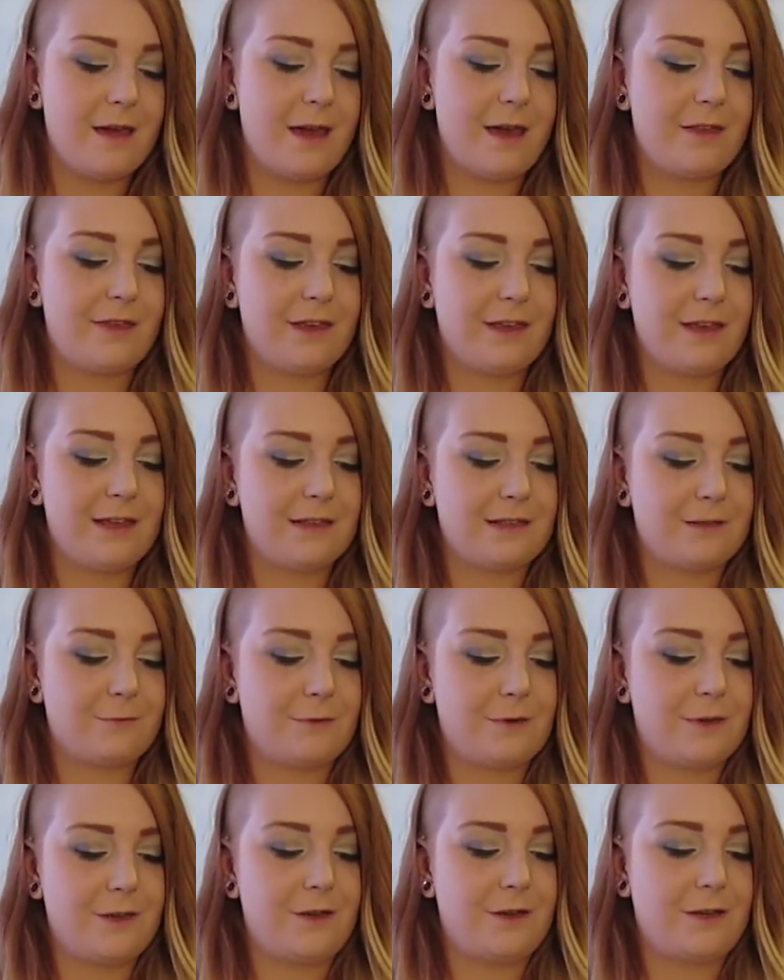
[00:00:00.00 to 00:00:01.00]
I think that's
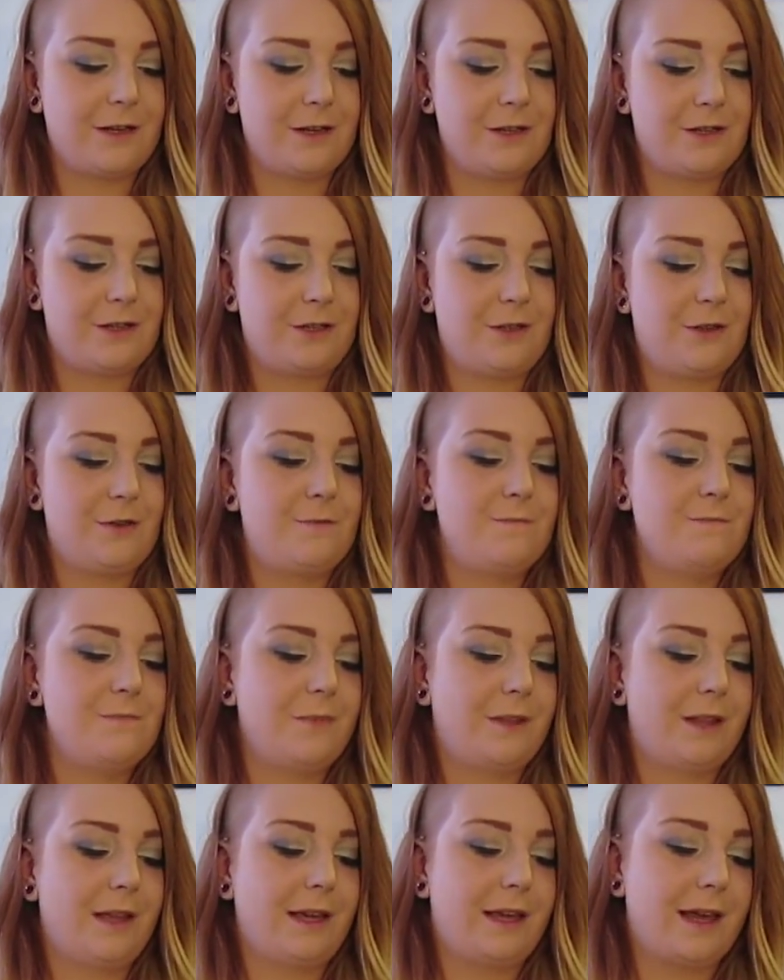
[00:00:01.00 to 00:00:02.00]
what you can
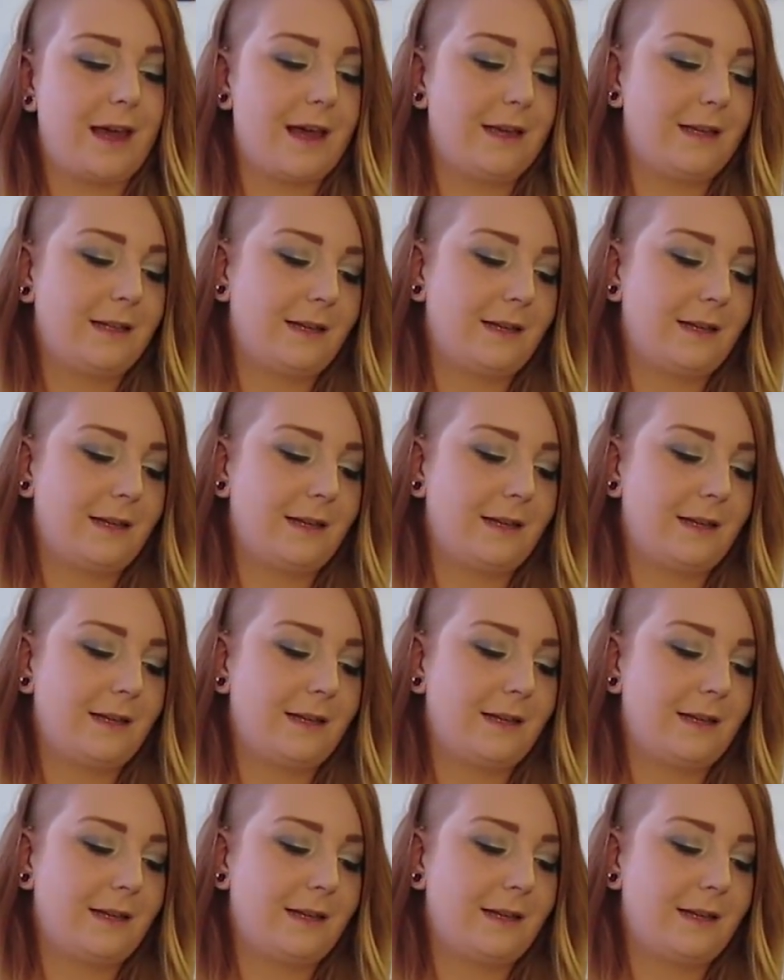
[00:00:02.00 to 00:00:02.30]
assume, like I